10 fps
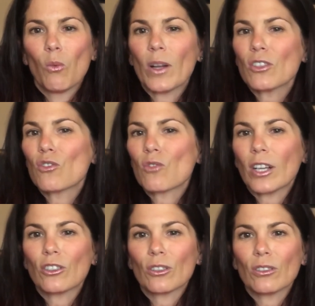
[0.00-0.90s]
What
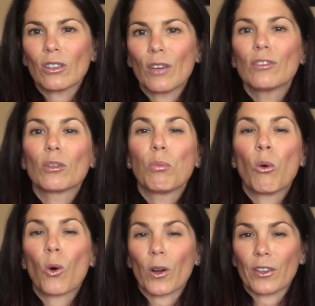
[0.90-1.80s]
structures of
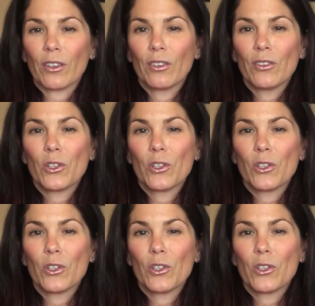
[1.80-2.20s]
support